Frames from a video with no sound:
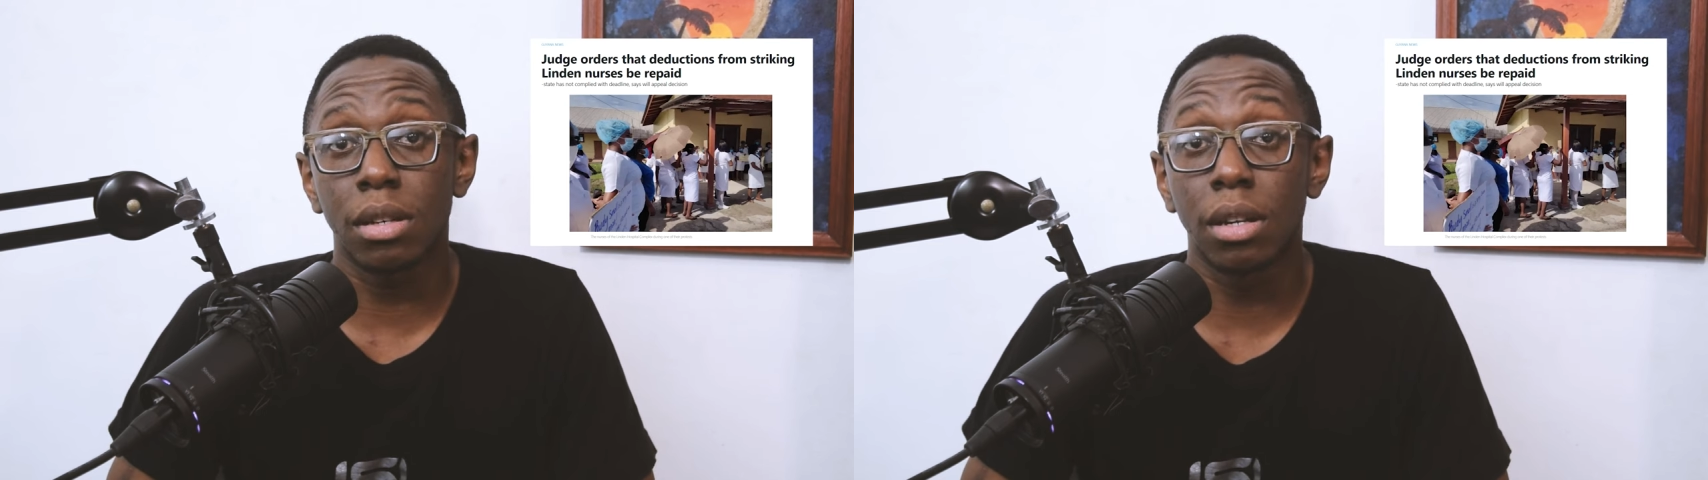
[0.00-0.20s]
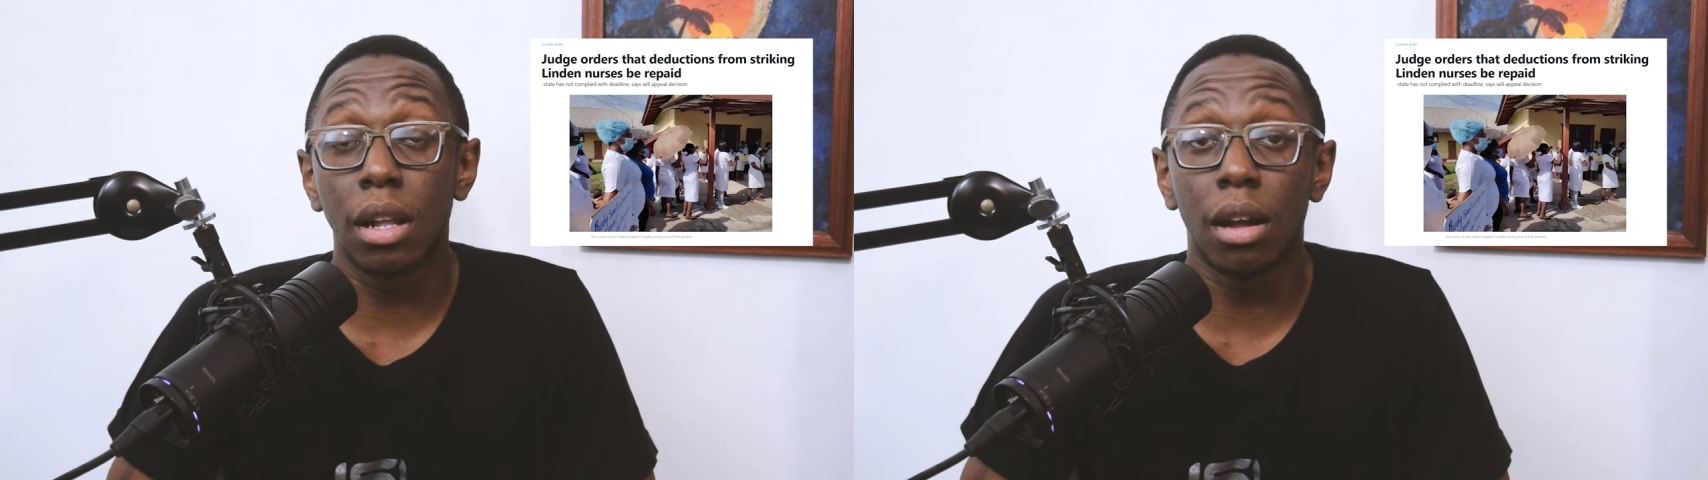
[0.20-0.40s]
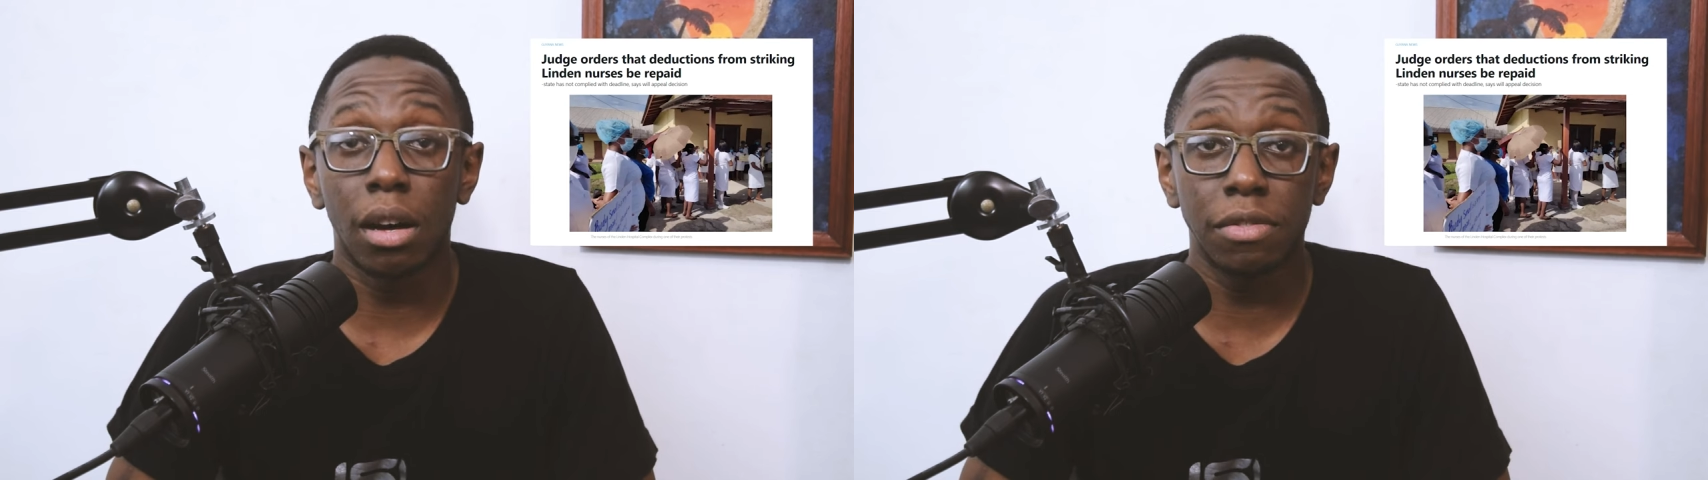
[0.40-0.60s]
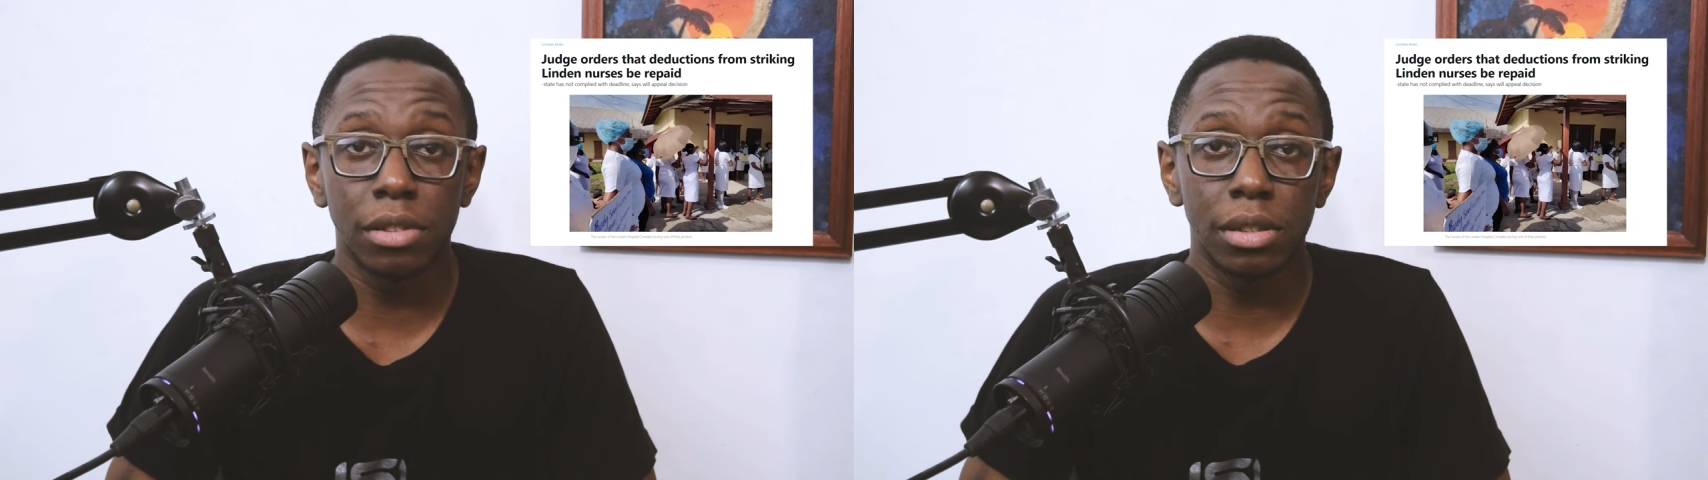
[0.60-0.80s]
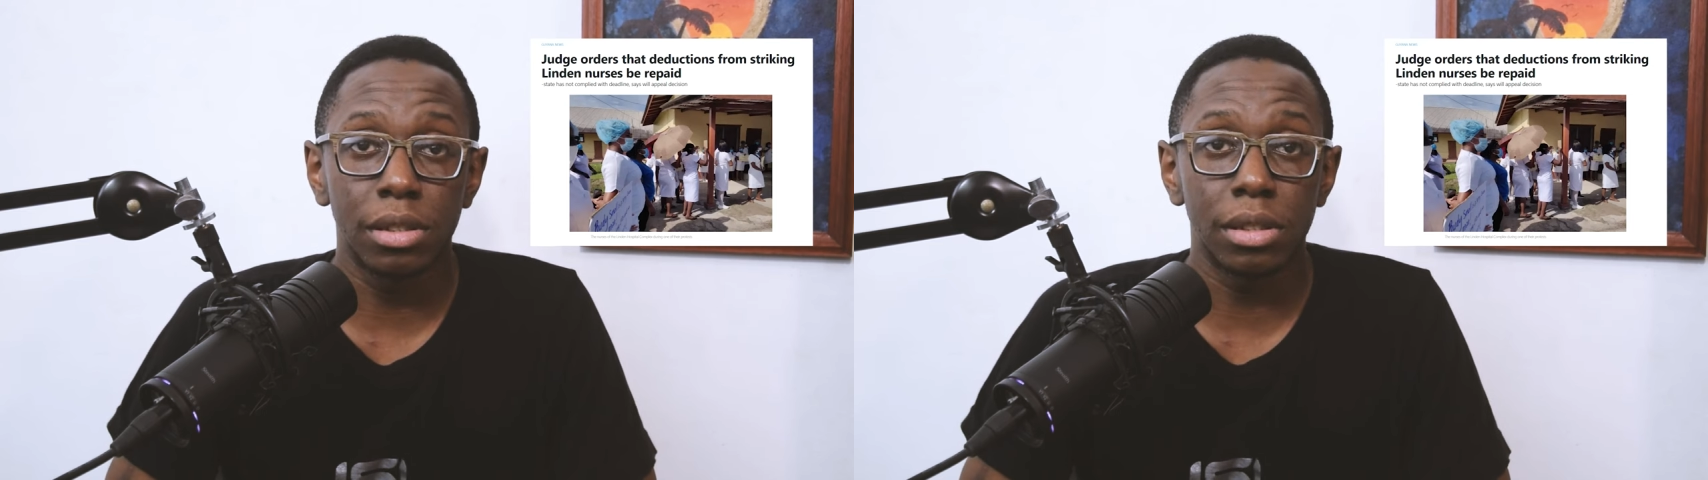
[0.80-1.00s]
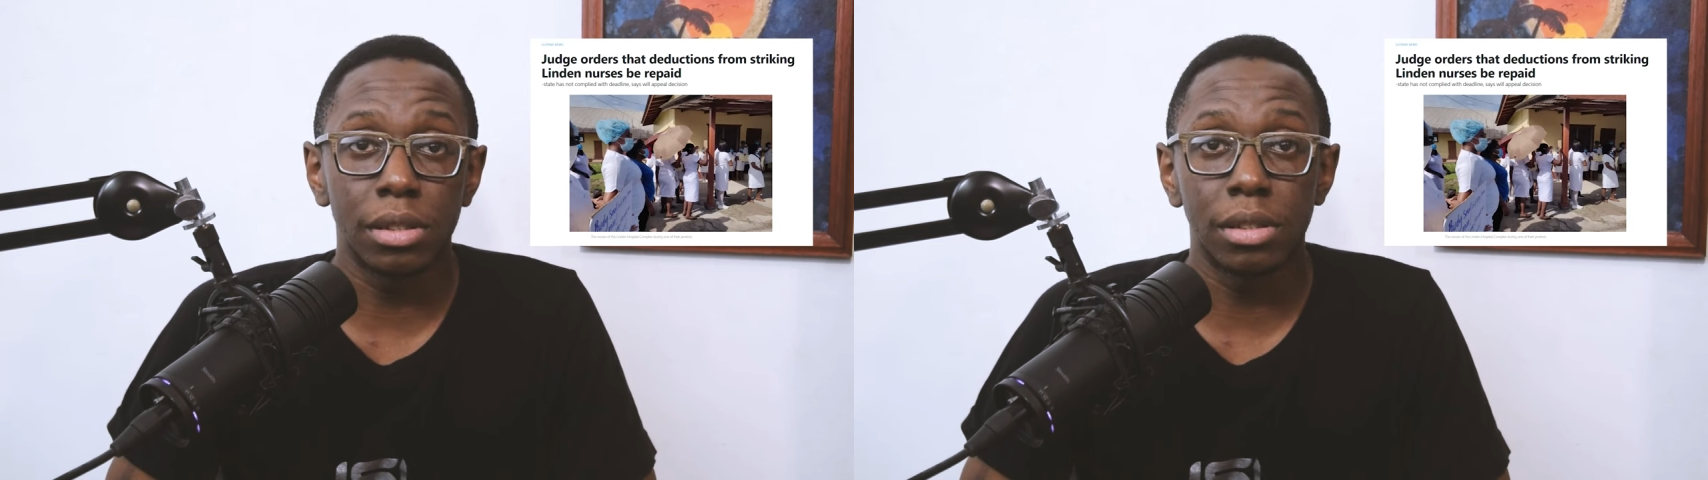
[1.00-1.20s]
unlawful to